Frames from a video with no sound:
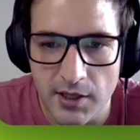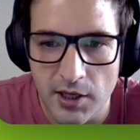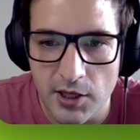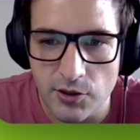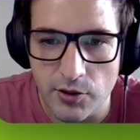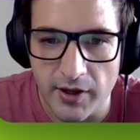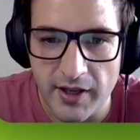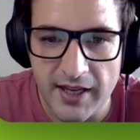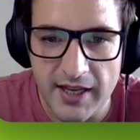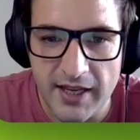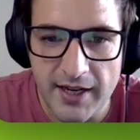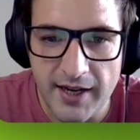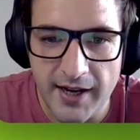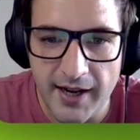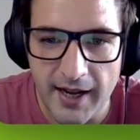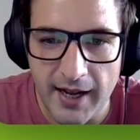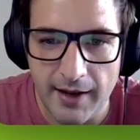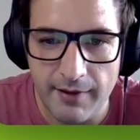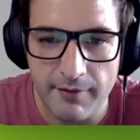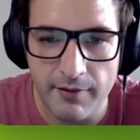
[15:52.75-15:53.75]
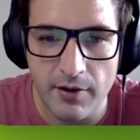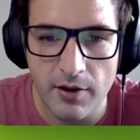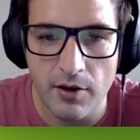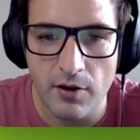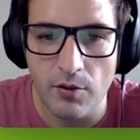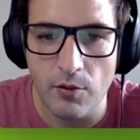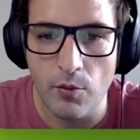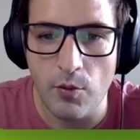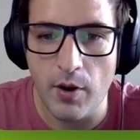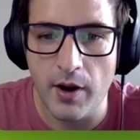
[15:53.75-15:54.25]
So here I have
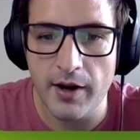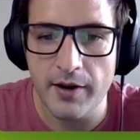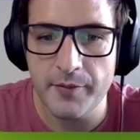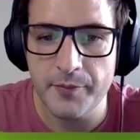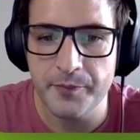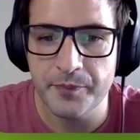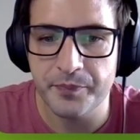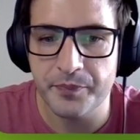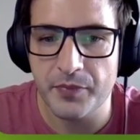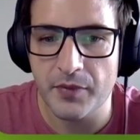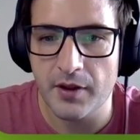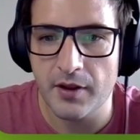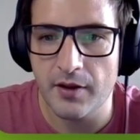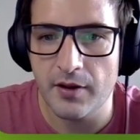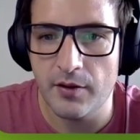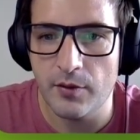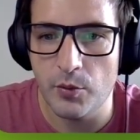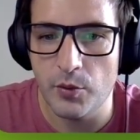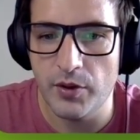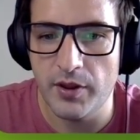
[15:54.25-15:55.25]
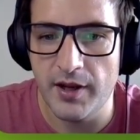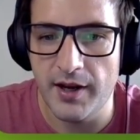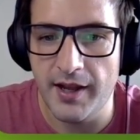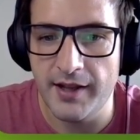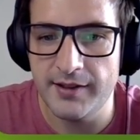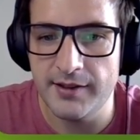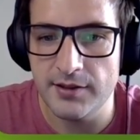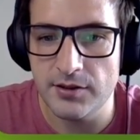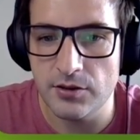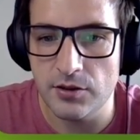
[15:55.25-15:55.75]
one with the
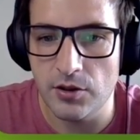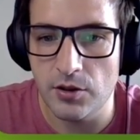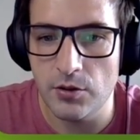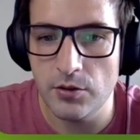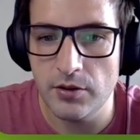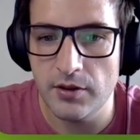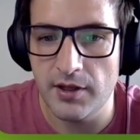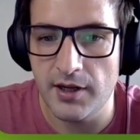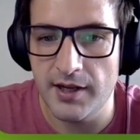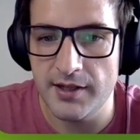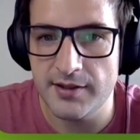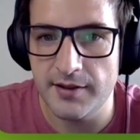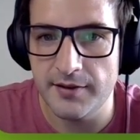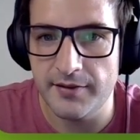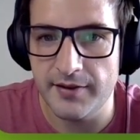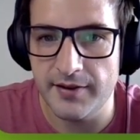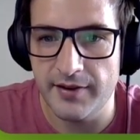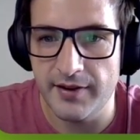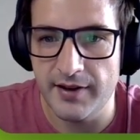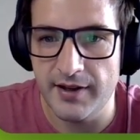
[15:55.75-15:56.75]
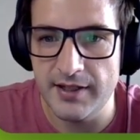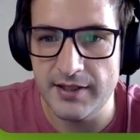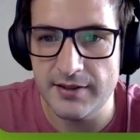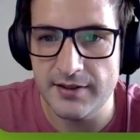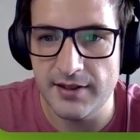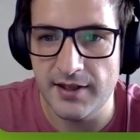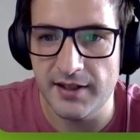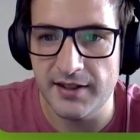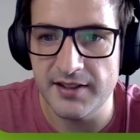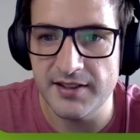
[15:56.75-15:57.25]
latest code, the
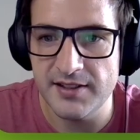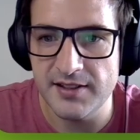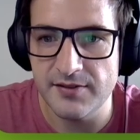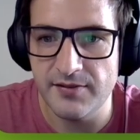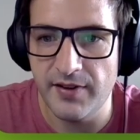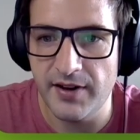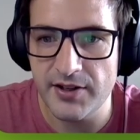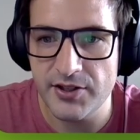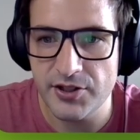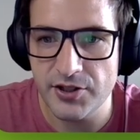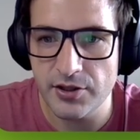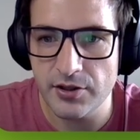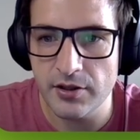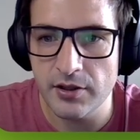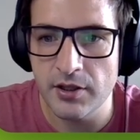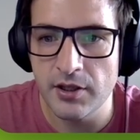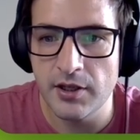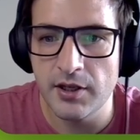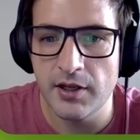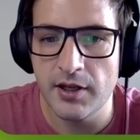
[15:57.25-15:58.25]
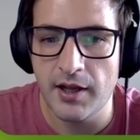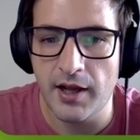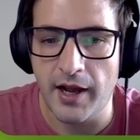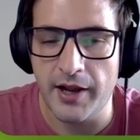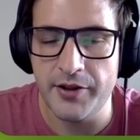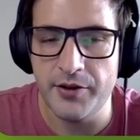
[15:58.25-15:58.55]
latest version, and